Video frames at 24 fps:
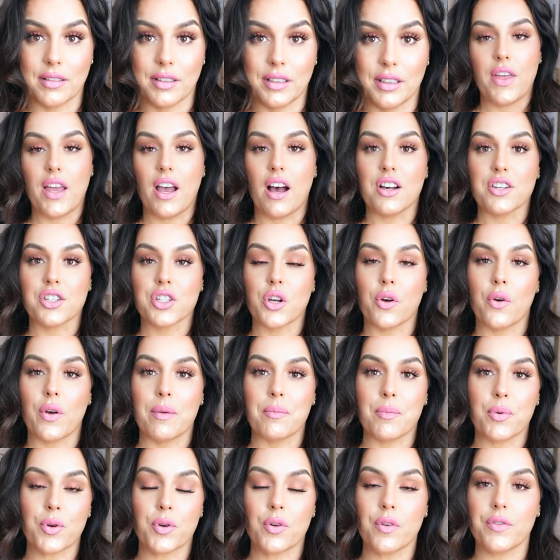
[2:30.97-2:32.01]
They also
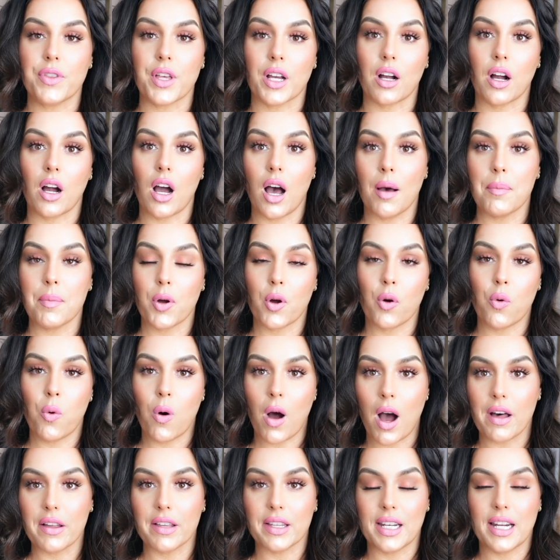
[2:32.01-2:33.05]
improve the cup
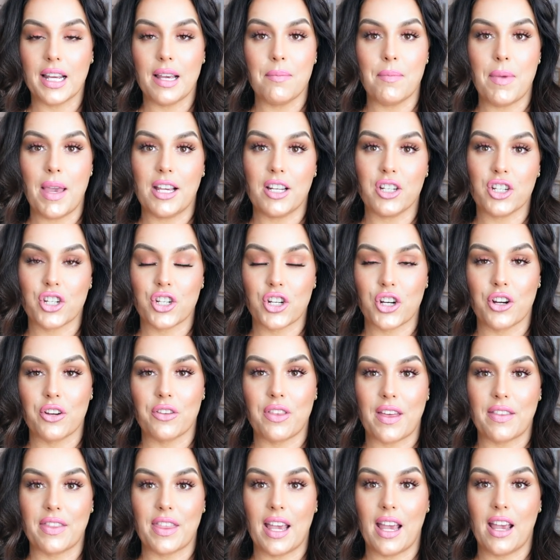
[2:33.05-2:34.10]
quality, making sure
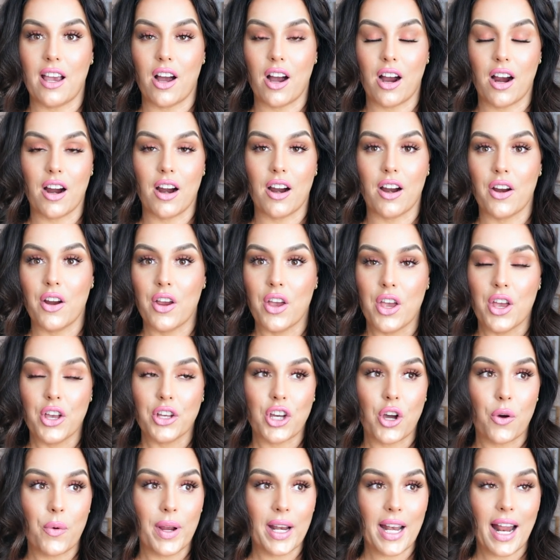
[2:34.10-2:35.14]
that they are
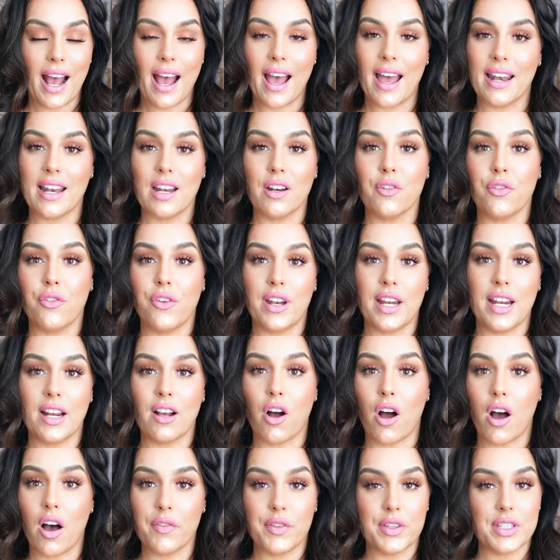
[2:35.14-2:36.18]
going ahead and fitting
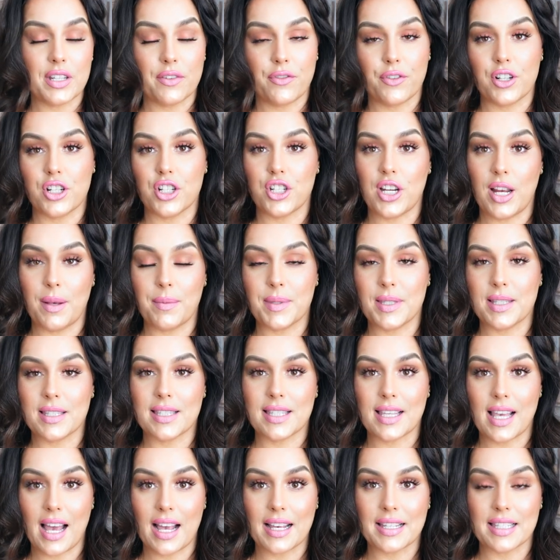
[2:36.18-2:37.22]
all the different shapes and
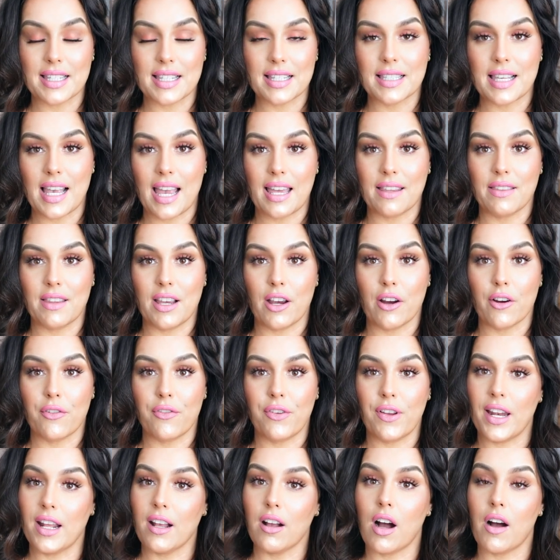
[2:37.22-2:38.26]
sizes and they are
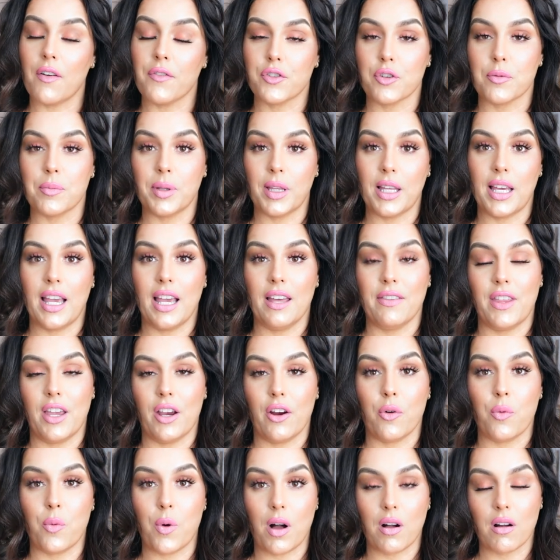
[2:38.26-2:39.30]
fitting comfortably and they
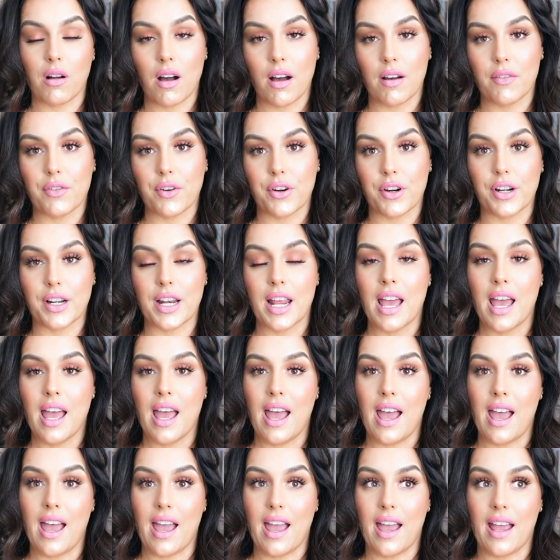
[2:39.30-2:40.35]
are well covered
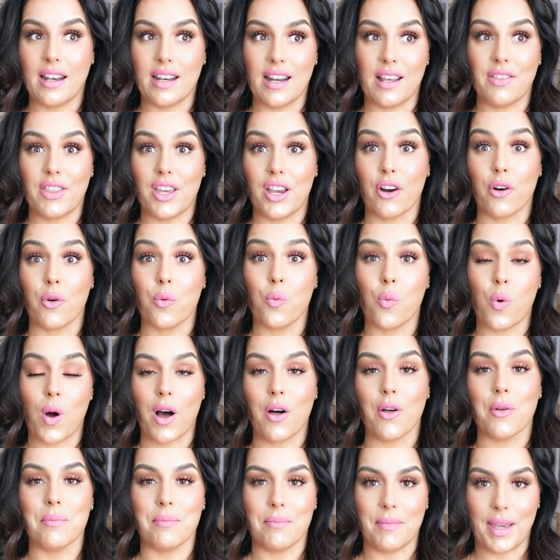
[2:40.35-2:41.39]
and they are
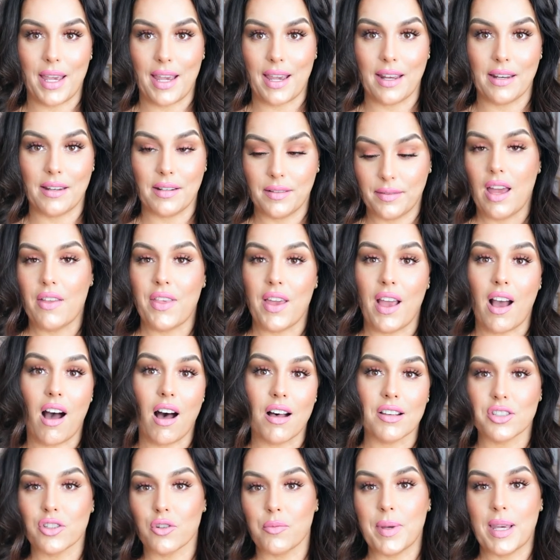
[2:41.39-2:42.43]
well made. And they
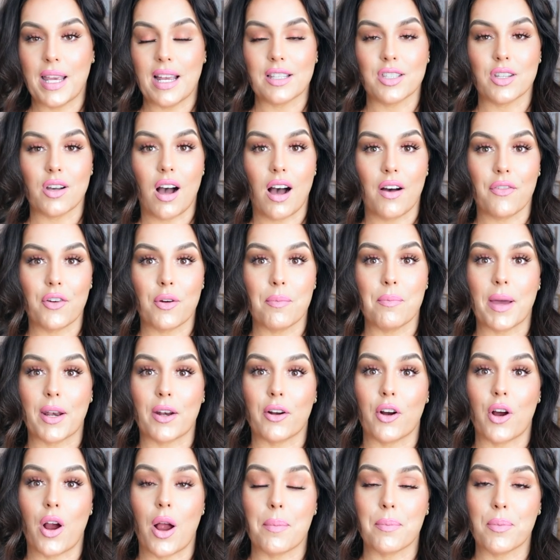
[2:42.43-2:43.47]
also begin to offer
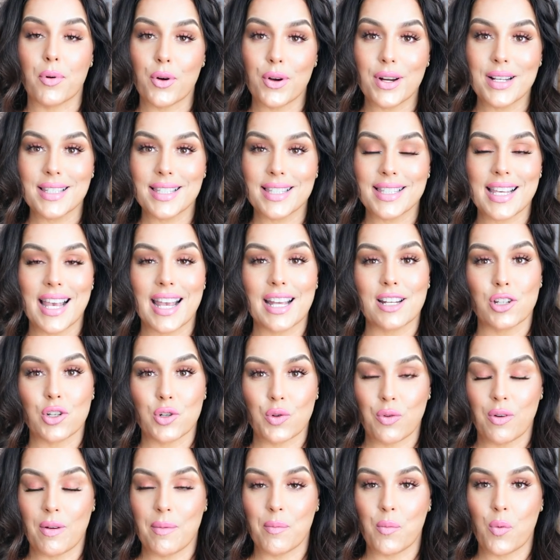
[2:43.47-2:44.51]
better prints and
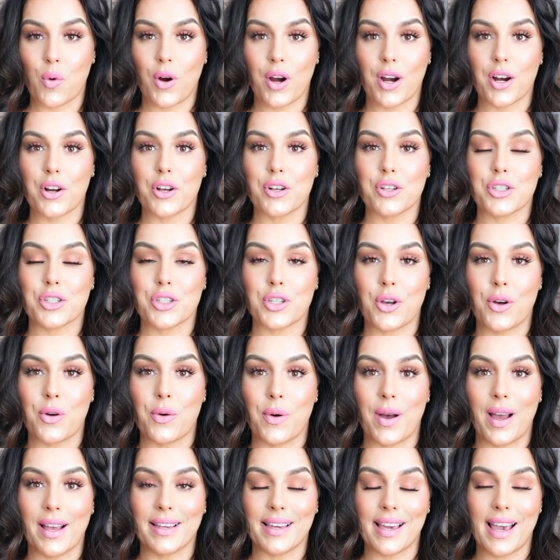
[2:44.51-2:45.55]
trim work. So
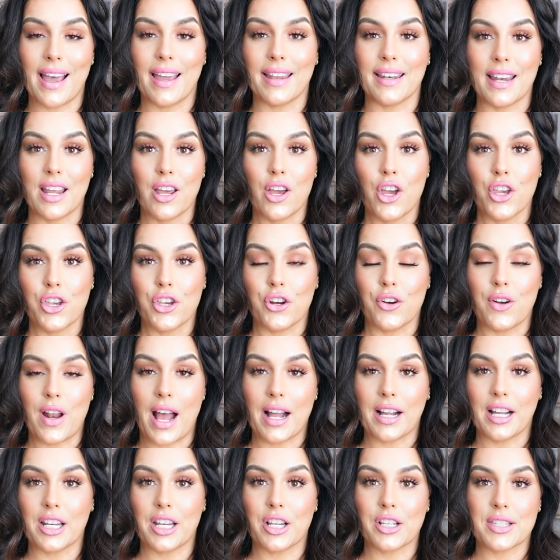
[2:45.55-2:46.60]
again, you're
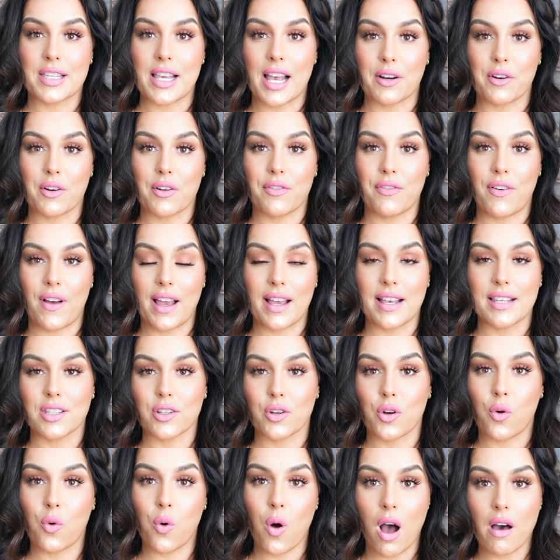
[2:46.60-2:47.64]
not going to
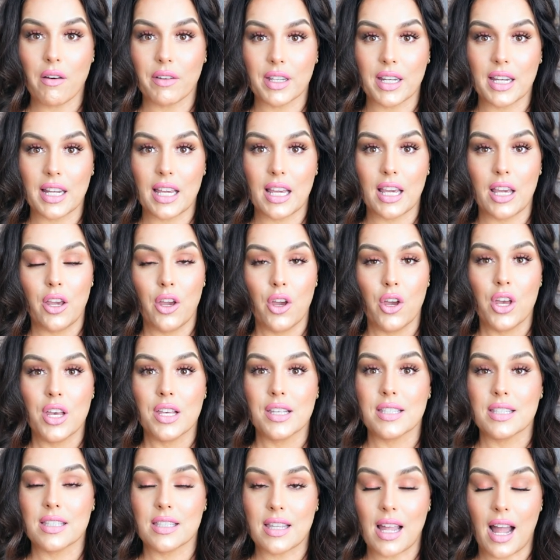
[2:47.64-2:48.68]
sacrifice quality,
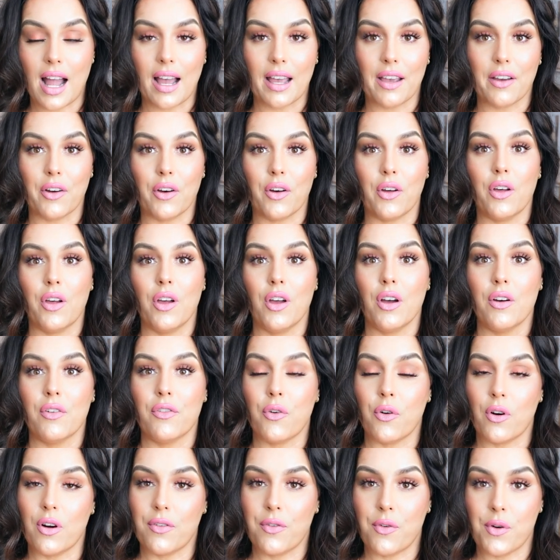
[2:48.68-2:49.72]
style,
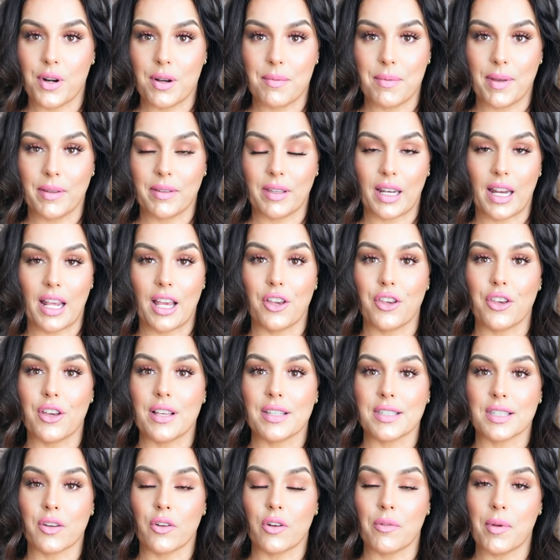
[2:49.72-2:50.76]
for affordability.
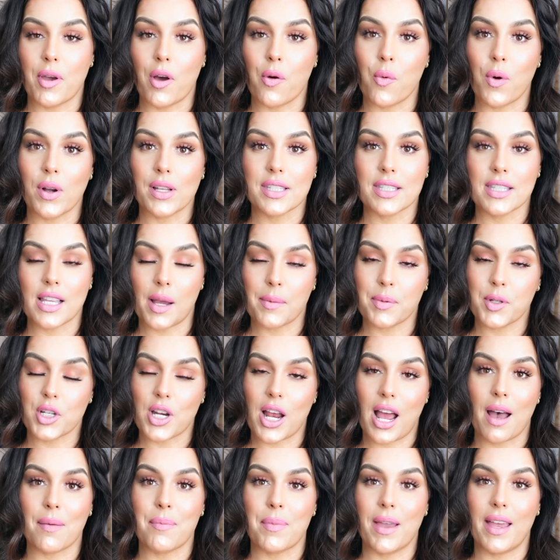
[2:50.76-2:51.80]
It's going to be a one-stop
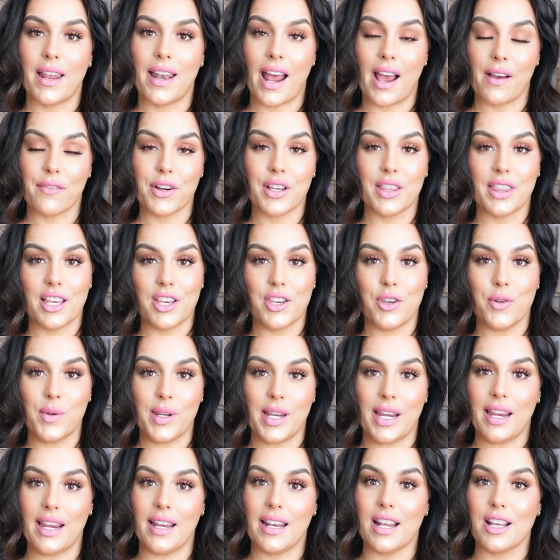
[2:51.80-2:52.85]
shop and everything you
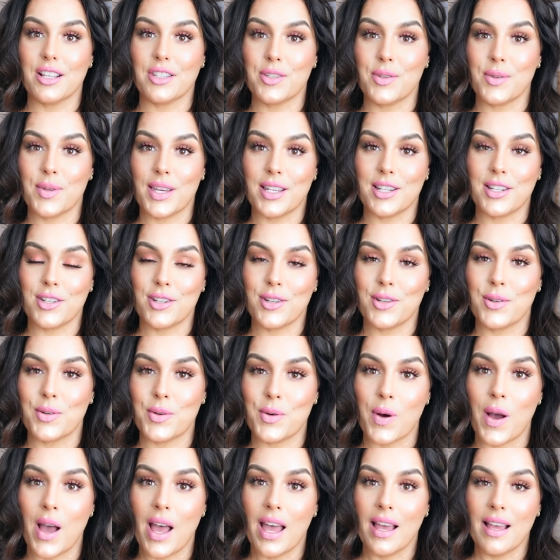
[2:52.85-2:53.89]
need to get
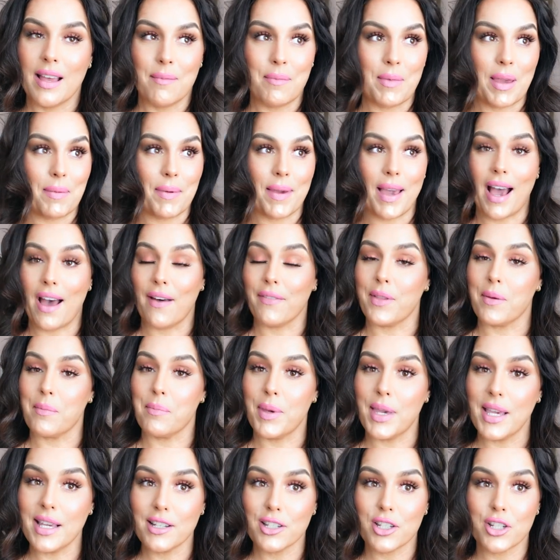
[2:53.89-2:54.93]
you maybe on the
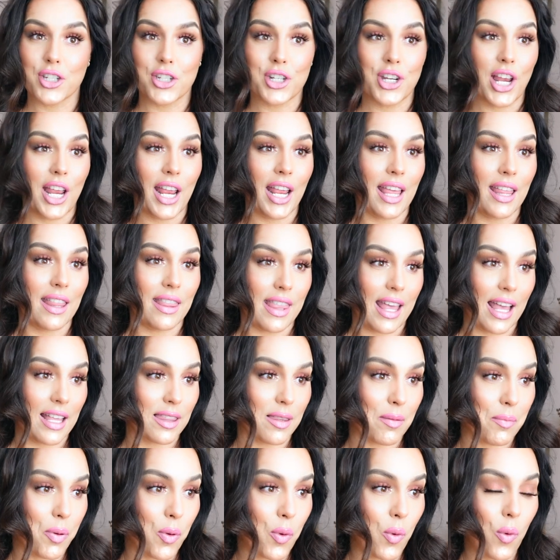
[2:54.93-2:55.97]
beach and at
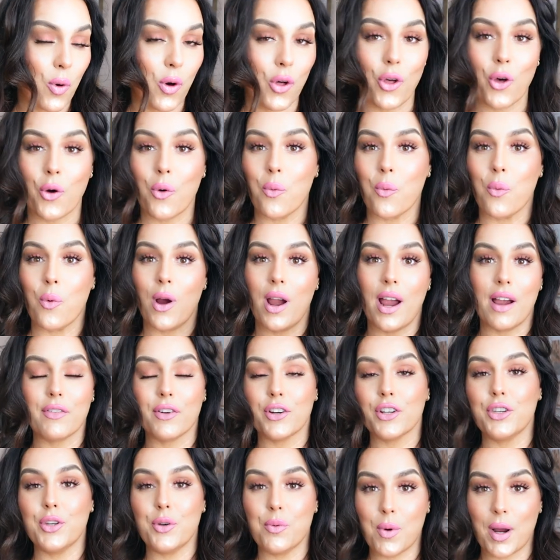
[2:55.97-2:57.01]
the pool, wherever
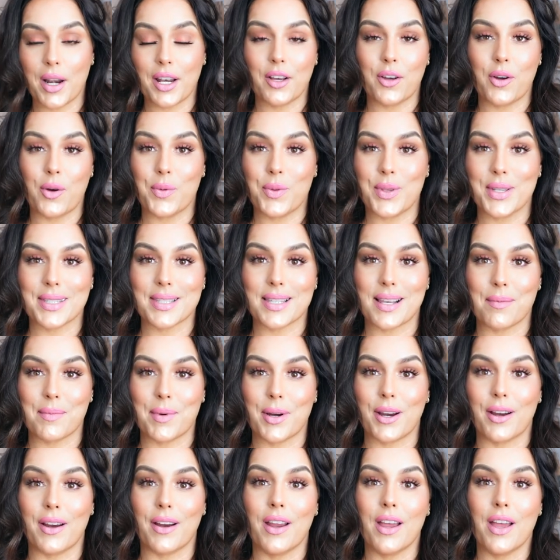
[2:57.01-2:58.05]
you want to go this
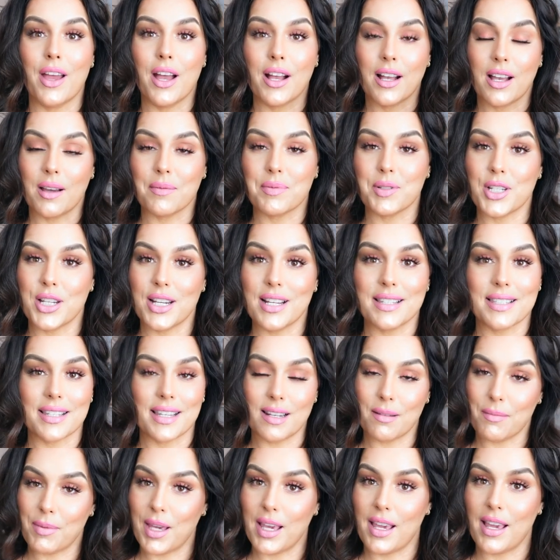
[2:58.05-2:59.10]
summer, Cupshe is going
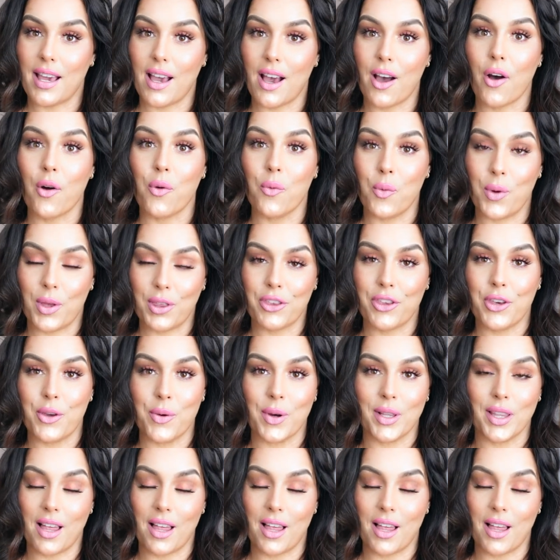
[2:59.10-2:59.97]
to be with you